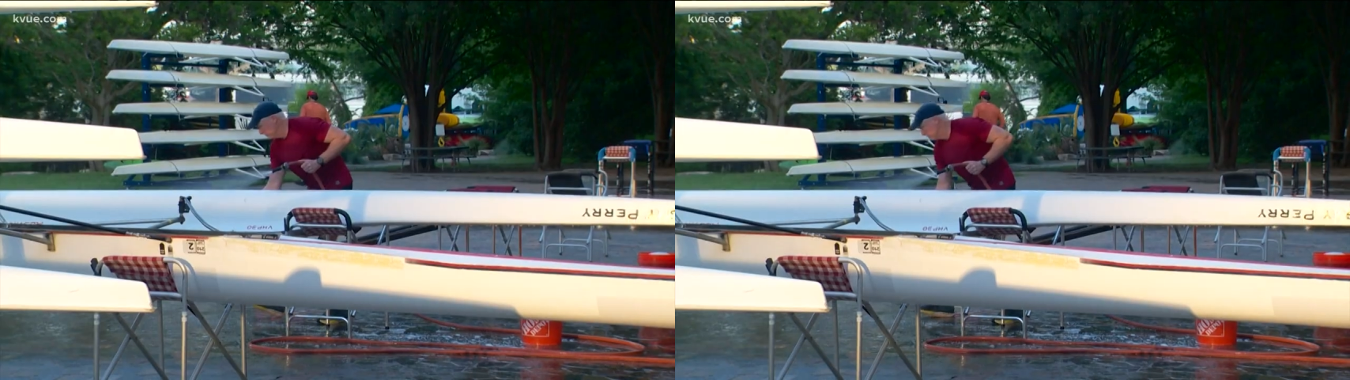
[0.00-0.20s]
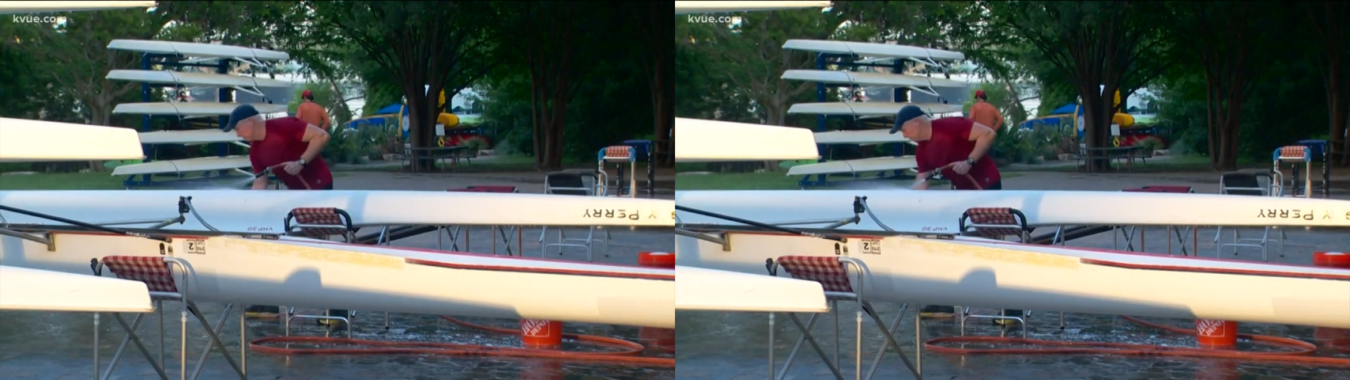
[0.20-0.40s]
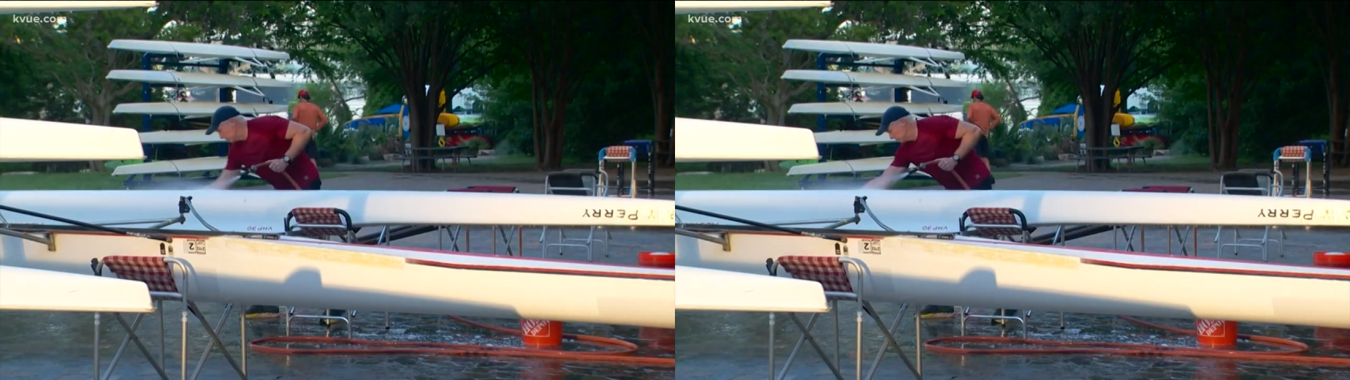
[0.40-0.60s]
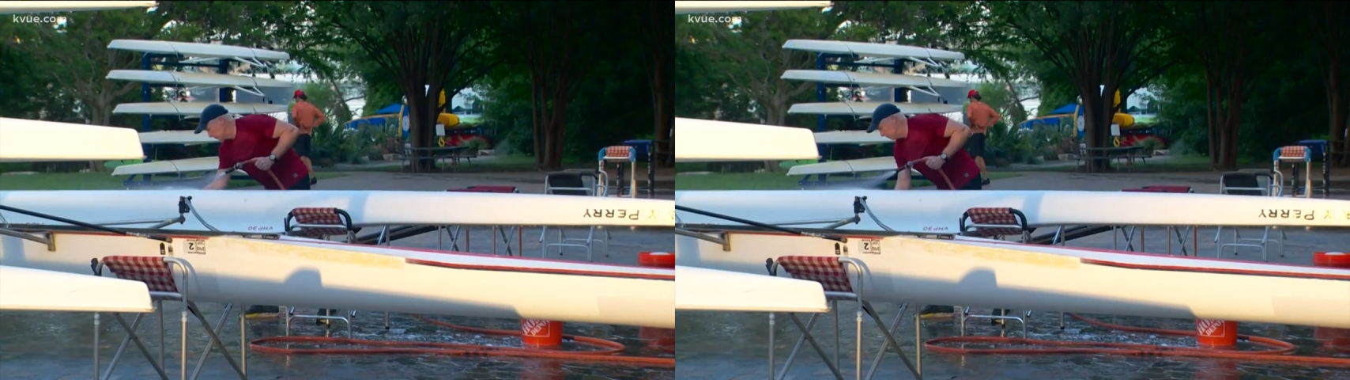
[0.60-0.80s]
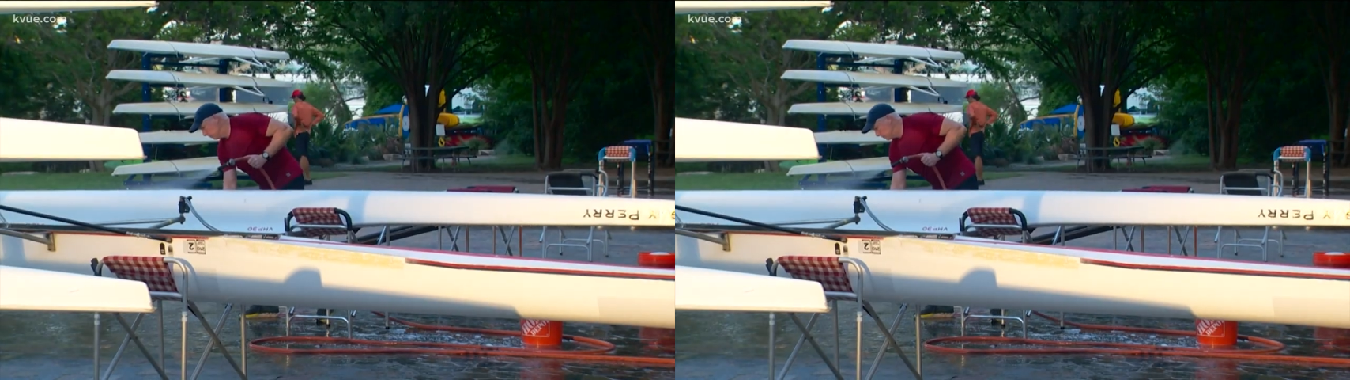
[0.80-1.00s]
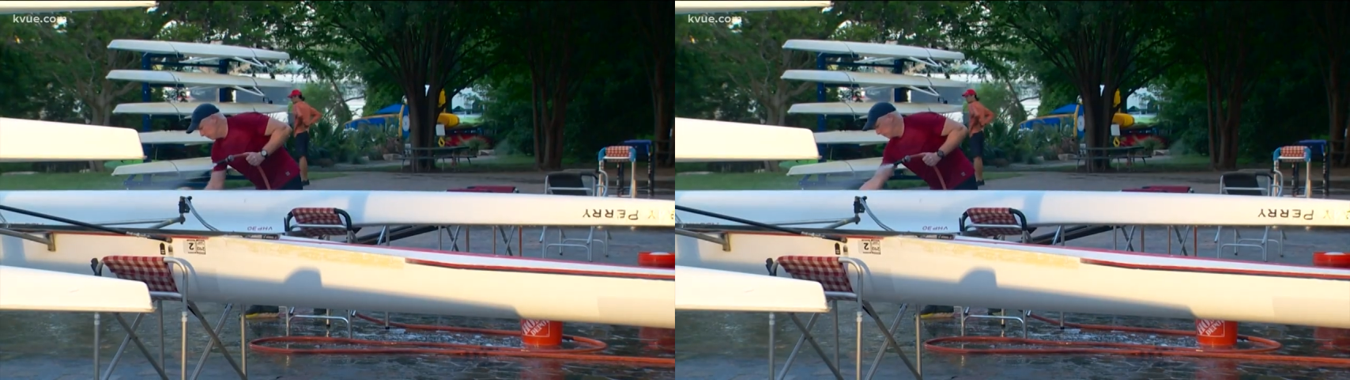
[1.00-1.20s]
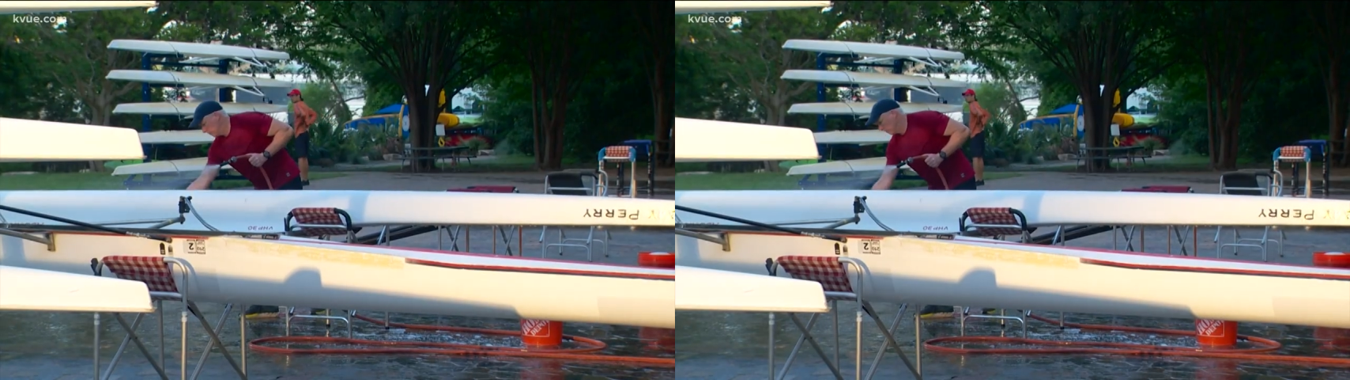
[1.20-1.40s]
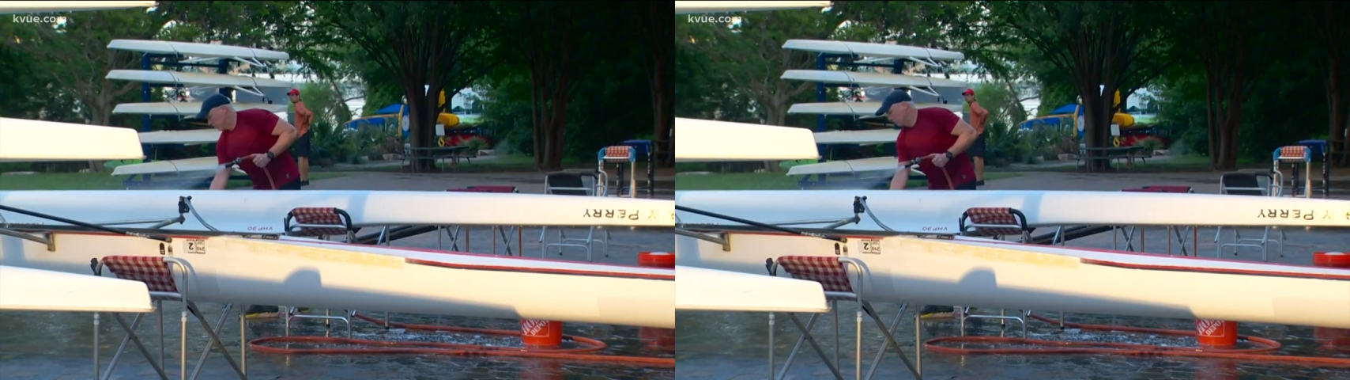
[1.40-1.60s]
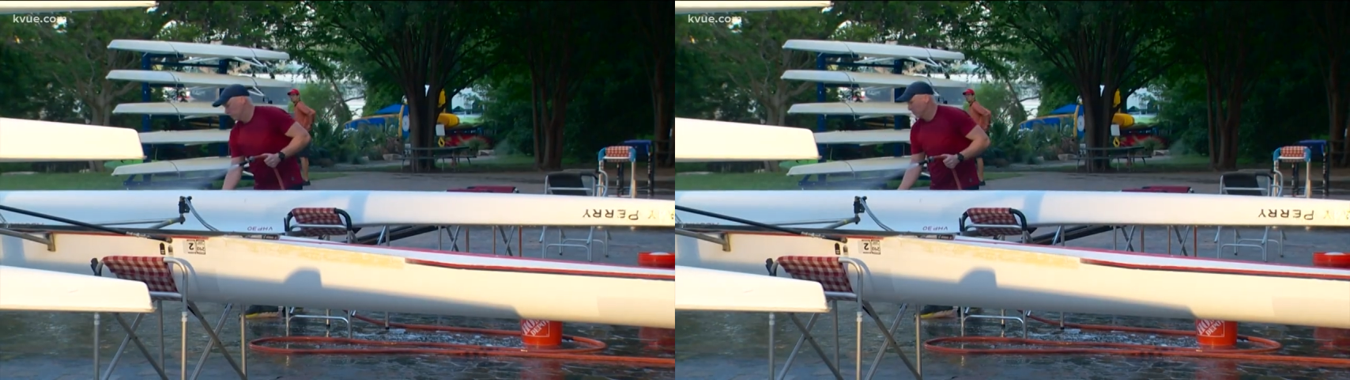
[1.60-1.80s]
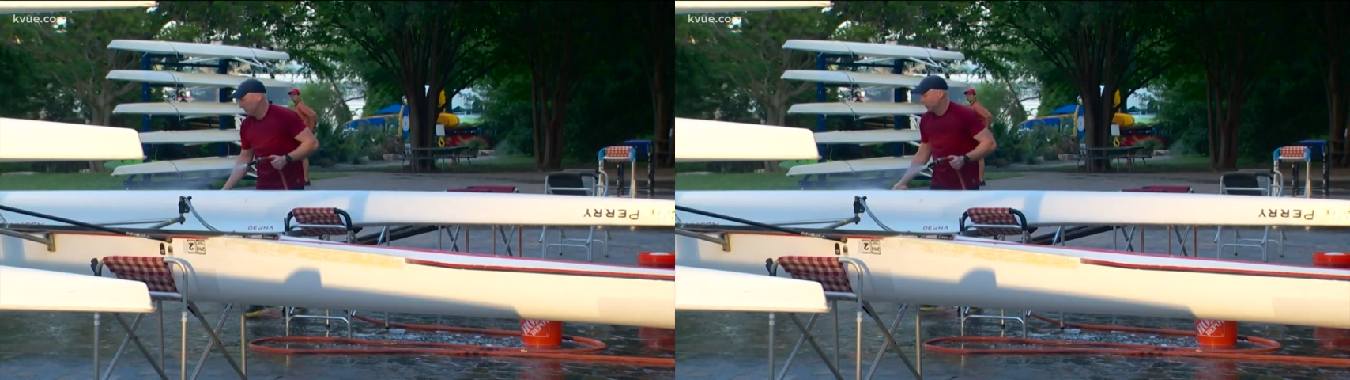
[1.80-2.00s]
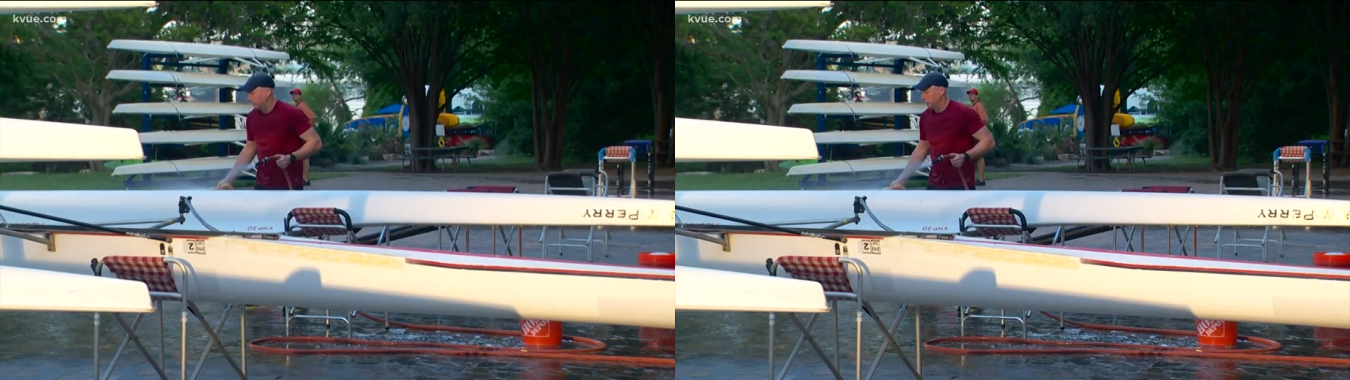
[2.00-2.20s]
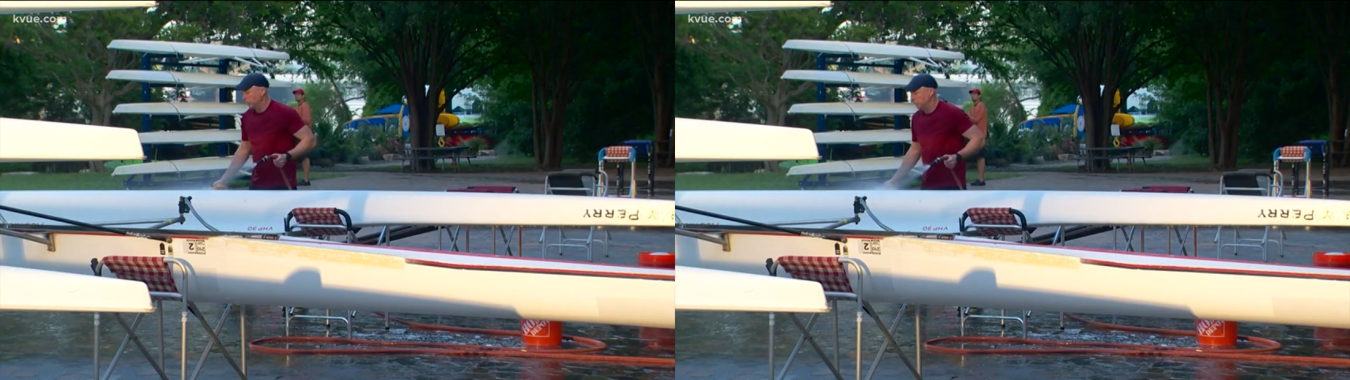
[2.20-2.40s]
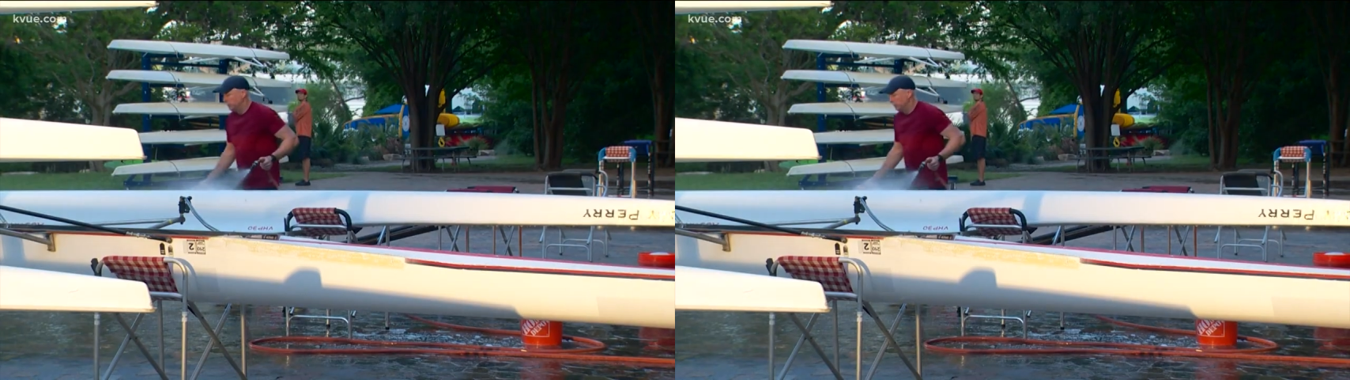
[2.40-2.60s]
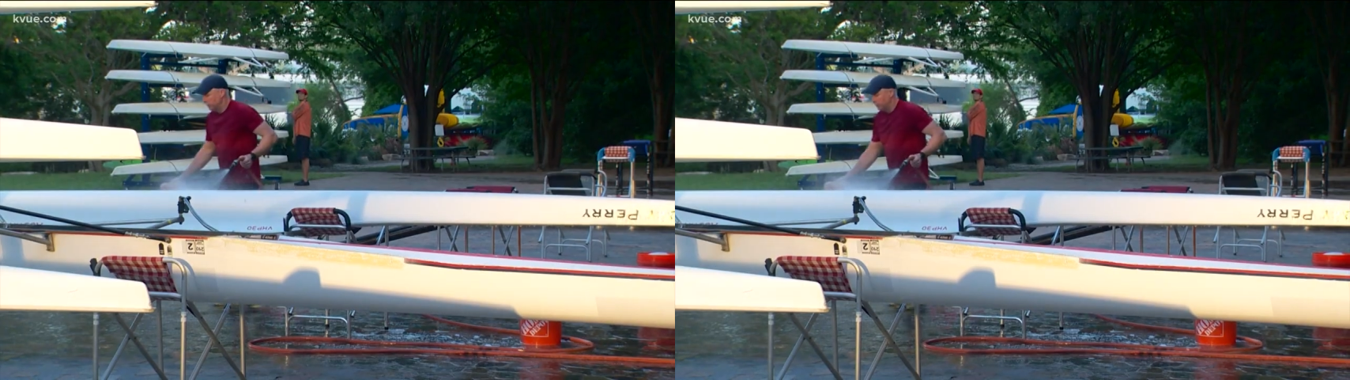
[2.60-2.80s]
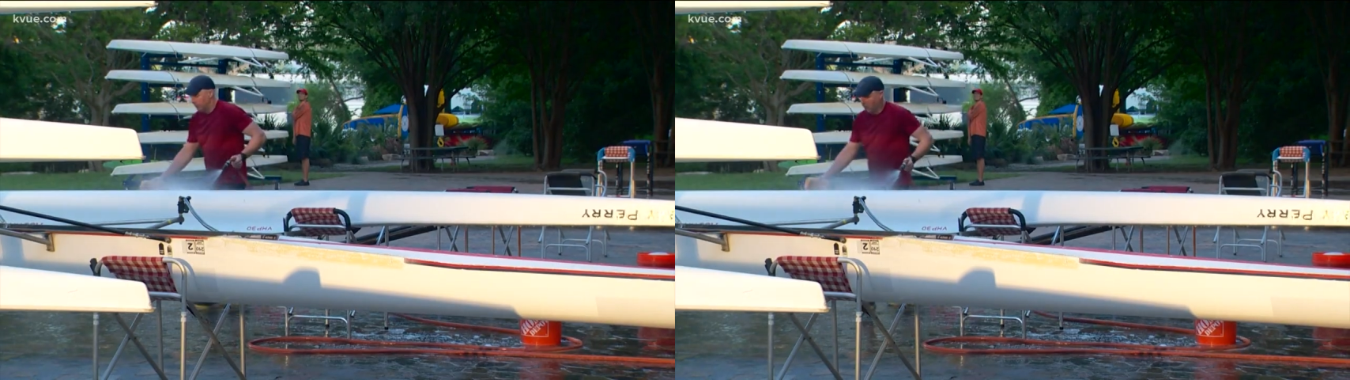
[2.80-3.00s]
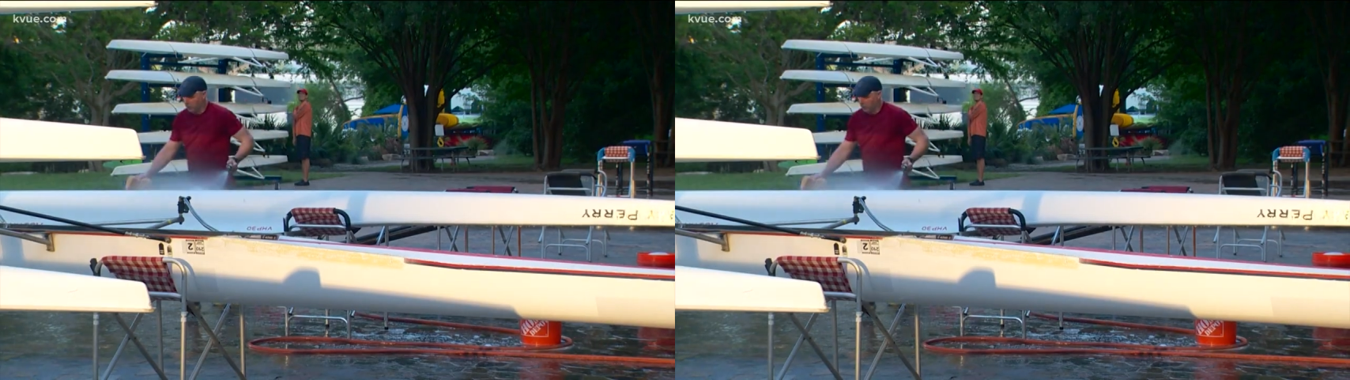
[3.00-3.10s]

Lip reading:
[unreadable: no face in view]